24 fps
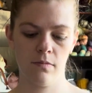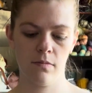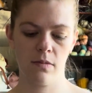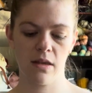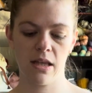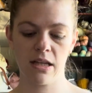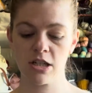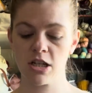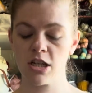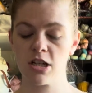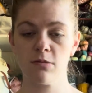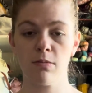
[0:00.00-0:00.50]

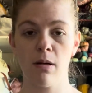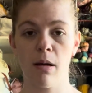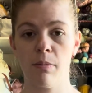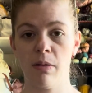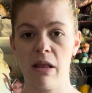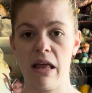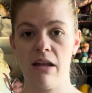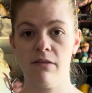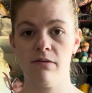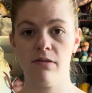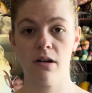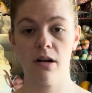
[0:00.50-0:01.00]
That's just my
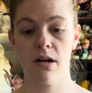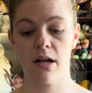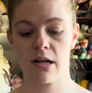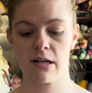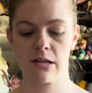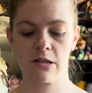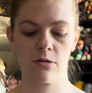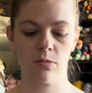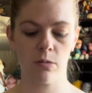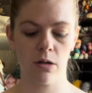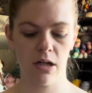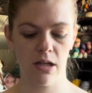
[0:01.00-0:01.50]
plan for our
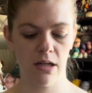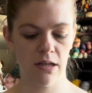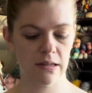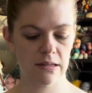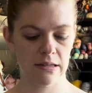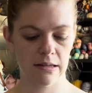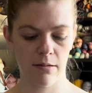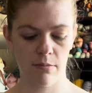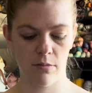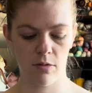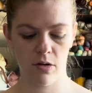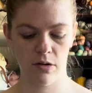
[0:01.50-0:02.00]
next one, is
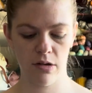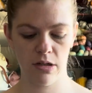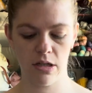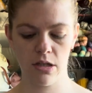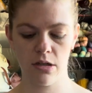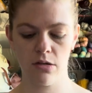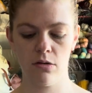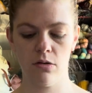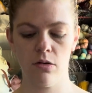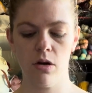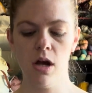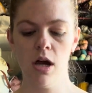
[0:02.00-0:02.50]
I'm going
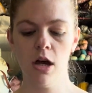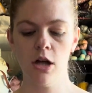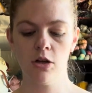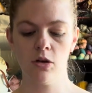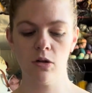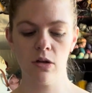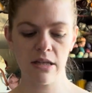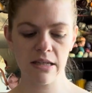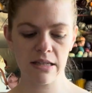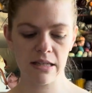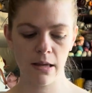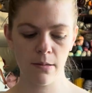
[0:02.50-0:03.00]
to do
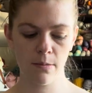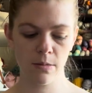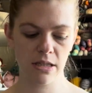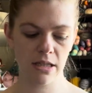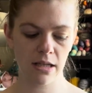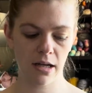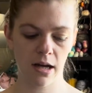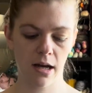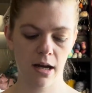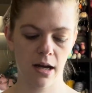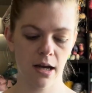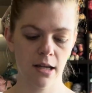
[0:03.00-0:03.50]
the same
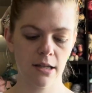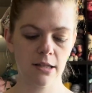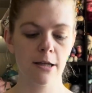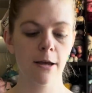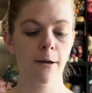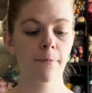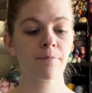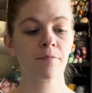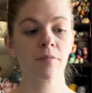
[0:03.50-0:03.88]
size,